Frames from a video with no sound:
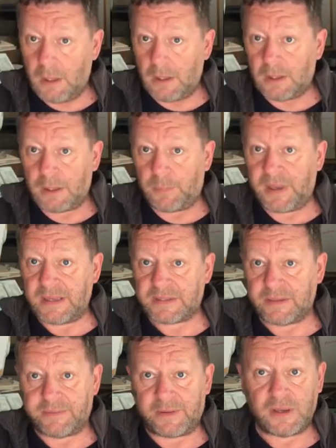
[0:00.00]
your piece
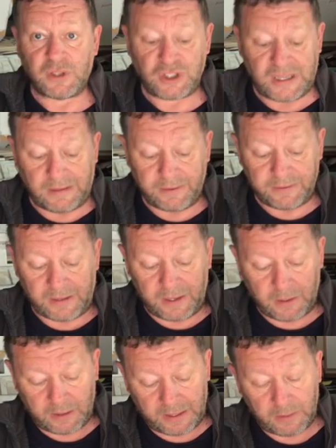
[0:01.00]
of sheath that you're
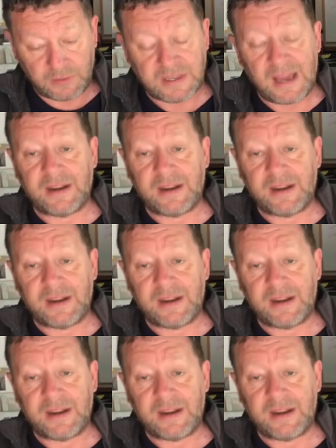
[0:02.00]
going to use.